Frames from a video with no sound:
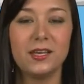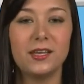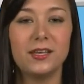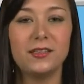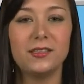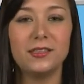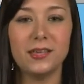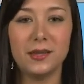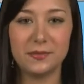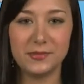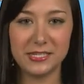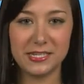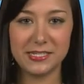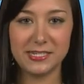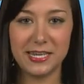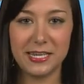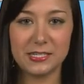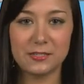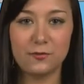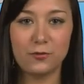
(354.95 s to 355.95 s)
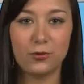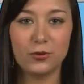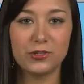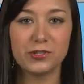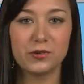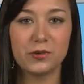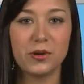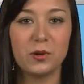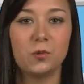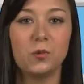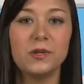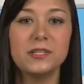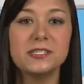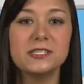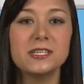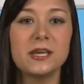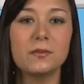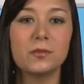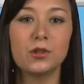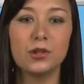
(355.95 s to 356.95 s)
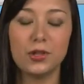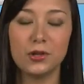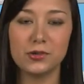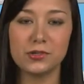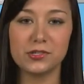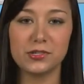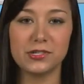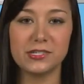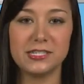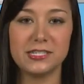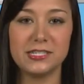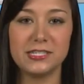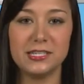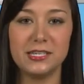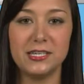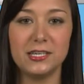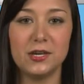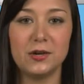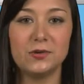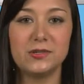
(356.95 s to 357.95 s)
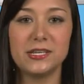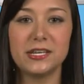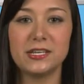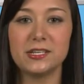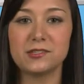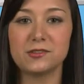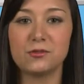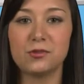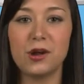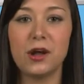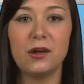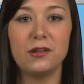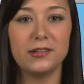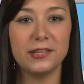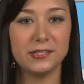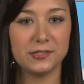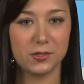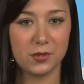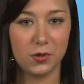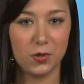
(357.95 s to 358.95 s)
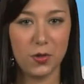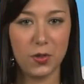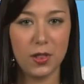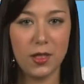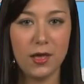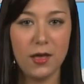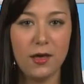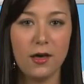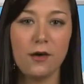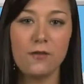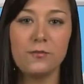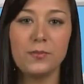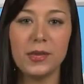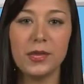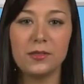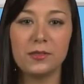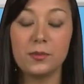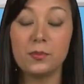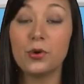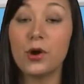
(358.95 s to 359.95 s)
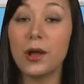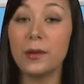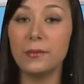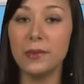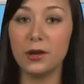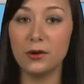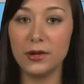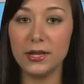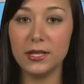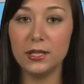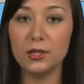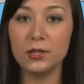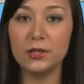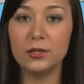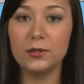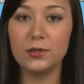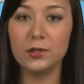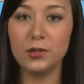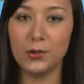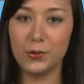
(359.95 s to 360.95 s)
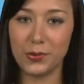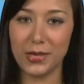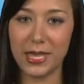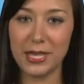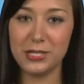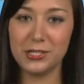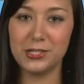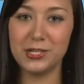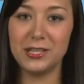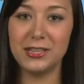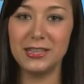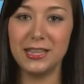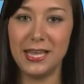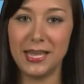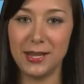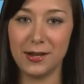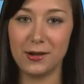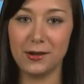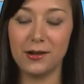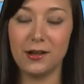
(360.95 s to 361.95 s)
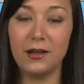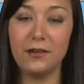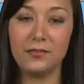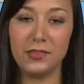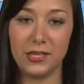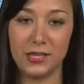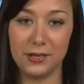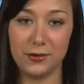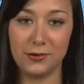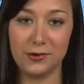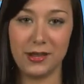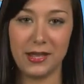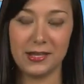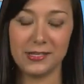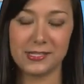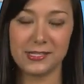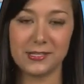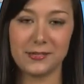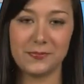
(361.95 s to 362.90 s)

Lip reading: The update takes Foursquare one step closer to CEO Dennis Crowley's goal of being the primary location layer of the internet.